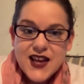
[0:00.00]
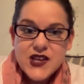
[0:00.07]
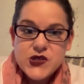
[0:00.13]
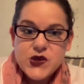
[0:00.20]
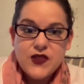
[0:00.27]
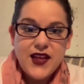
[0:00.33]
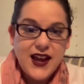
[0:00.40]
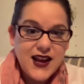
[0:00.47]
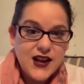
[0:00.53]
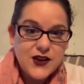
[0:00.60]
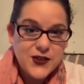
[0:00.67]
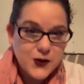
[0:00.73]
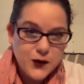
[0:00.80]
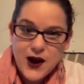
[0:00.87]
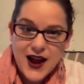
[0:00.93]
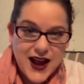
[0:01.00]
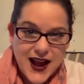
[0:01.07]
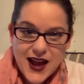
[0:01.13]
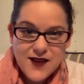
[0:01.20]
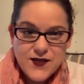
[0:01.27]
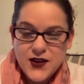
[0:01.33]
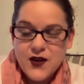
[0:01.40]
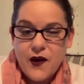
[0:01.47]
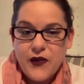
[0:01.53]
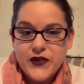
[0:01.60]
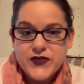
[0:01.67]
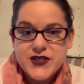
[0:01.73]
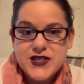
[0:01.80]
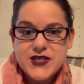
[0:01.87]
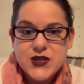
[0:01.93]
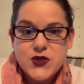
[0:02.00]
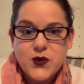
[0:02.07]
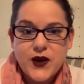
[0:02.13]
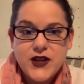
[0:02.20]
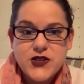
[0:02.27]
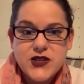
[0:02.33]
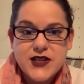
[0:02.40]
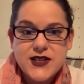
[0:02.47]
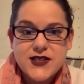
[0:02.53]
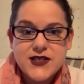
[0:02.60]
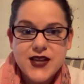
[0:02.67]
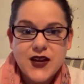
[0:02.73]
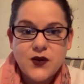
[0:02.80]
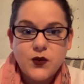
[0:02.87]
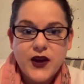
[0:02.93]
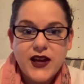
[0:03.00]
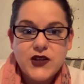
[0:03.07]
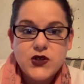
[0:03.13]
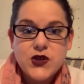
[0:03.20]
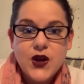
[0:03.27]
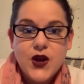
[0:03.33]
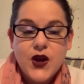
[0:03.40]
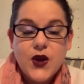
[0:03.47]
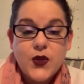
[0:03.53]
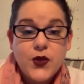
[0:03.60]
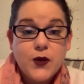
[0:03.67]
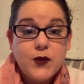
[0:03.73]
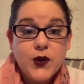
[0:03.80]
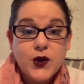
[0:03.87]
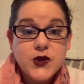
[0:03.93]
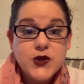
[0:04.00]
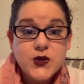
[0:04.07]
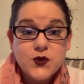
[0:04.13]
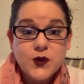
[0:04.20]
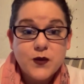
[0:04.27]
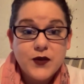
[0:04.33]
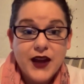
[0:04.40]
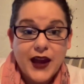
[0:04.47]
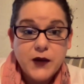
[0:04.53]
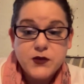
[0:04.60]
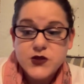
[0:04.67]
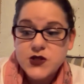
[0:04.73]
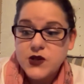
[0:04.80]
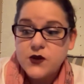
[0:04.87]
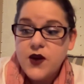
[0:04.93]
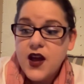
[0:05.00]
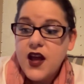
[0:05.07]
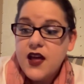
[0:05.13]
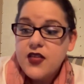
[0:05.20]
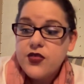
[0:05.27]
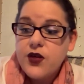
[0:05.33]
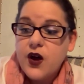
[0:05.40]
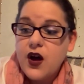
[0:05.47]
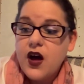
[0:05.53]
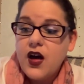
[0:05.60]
so they can thrive in all of these situations in which the Puritans wouldn't be able to. The